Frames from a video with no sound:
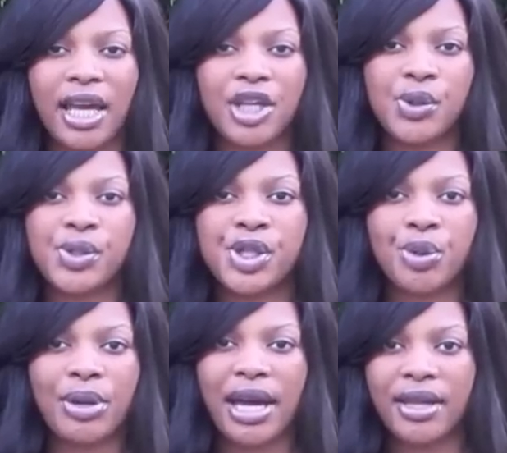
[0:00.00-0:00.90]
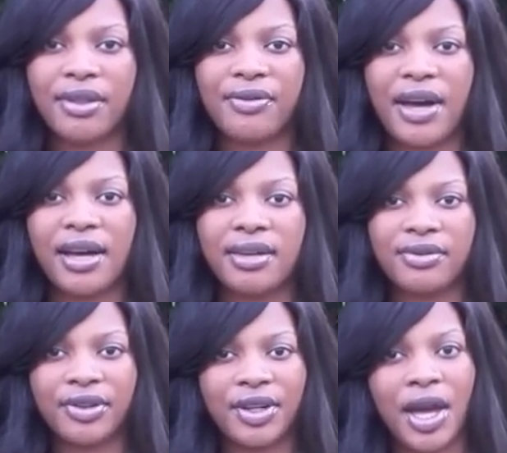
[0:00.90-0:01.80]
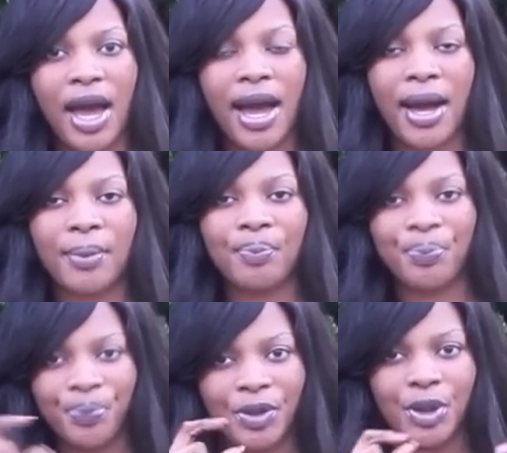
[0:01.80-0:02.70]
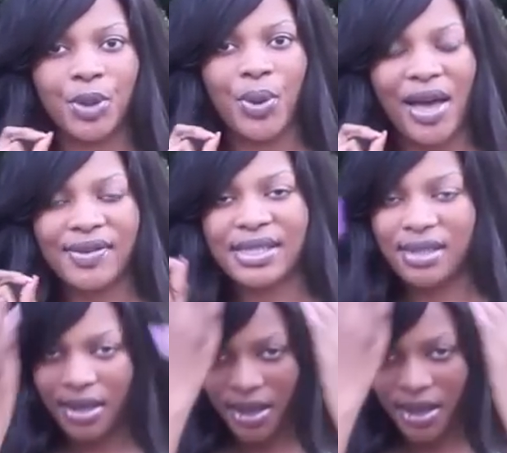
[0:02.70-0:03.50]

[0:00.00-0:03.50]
I use 3 out of the 5 little wefts.